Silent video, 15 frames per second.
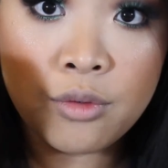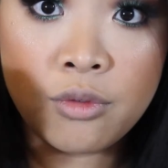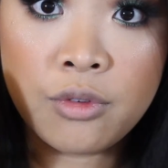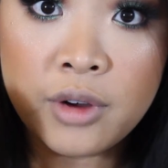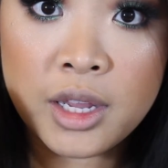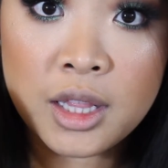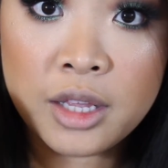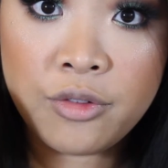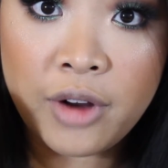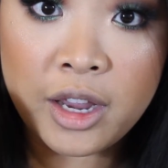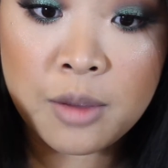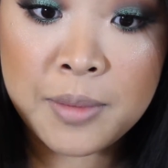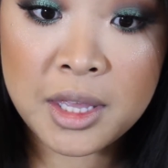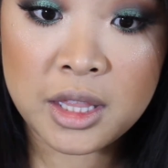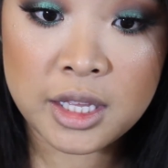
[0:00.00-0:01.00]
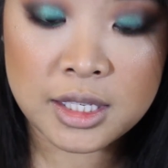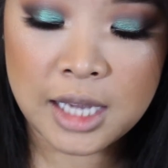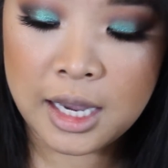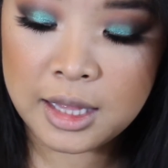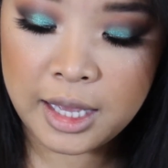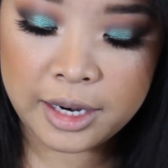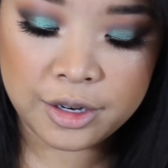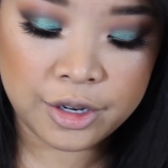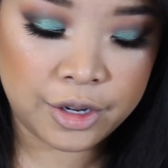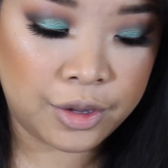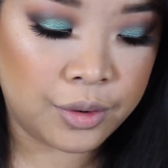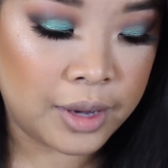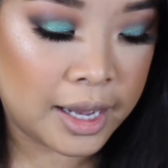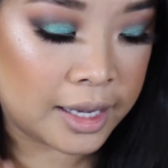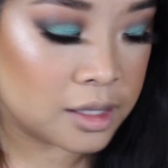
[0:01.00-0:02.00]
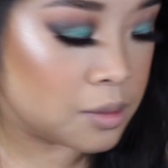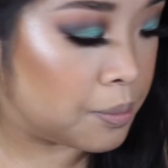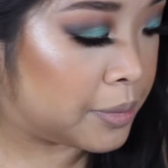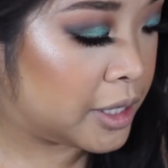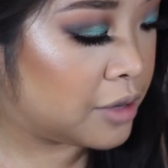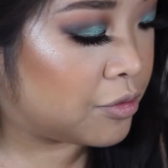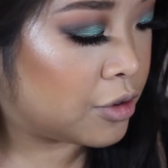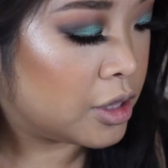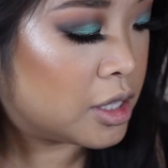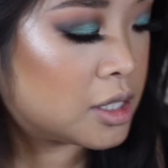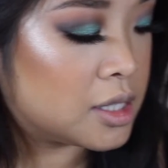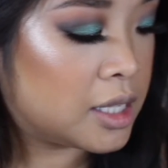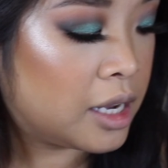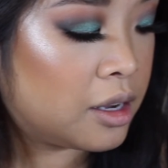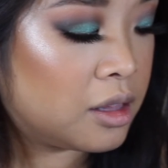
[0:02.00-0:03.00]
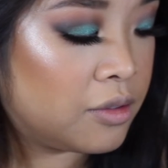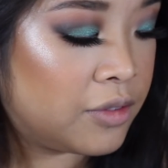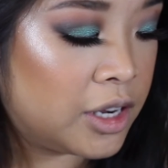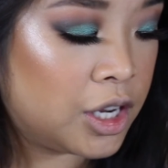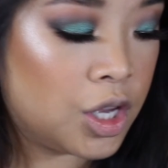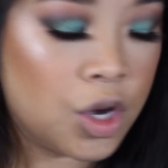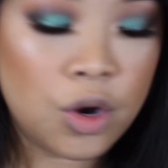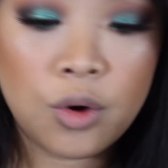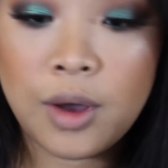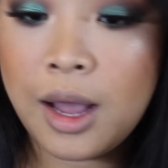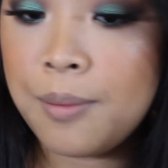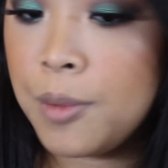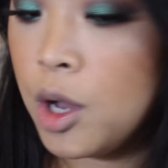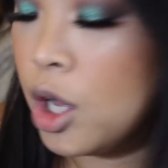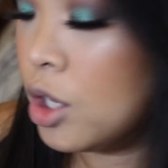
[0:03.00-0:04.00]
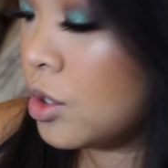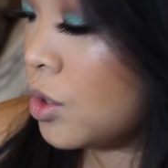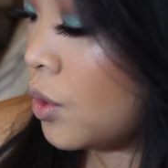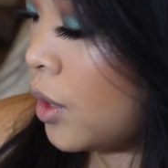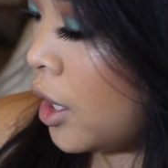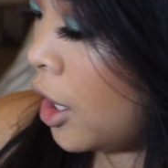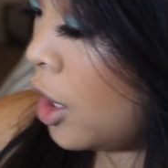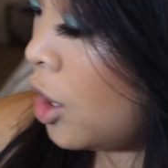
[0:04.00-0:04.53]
really recommend this highlighter to you guys, but for the sake of the video, I'm also gonna